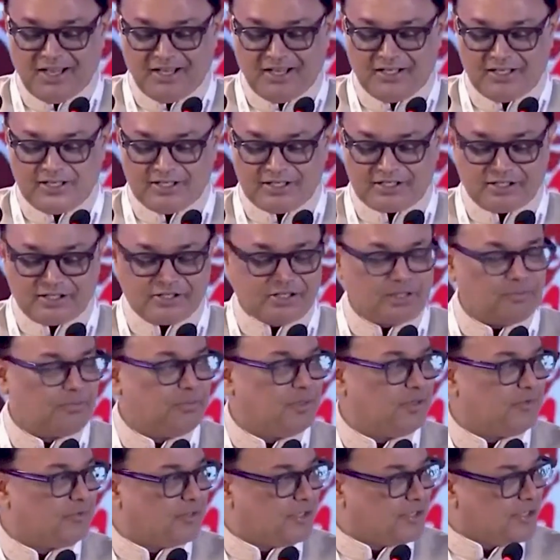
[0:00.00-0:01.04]
and it is such a
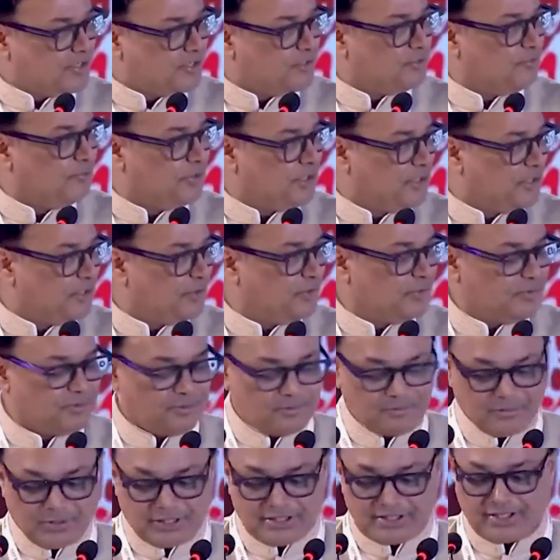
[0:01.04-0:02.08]
privilege to meet
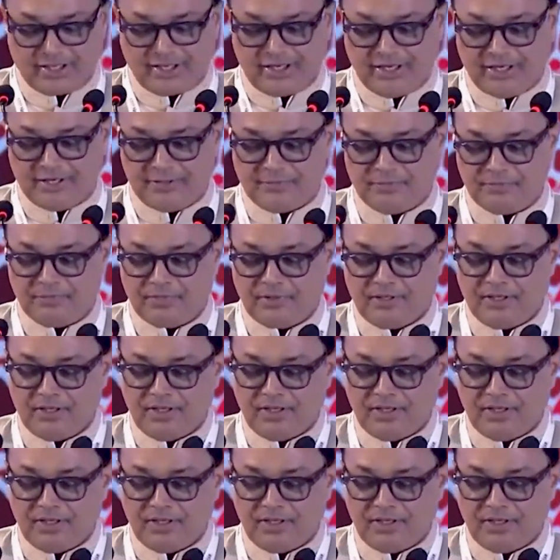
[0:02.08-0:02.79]
you once again.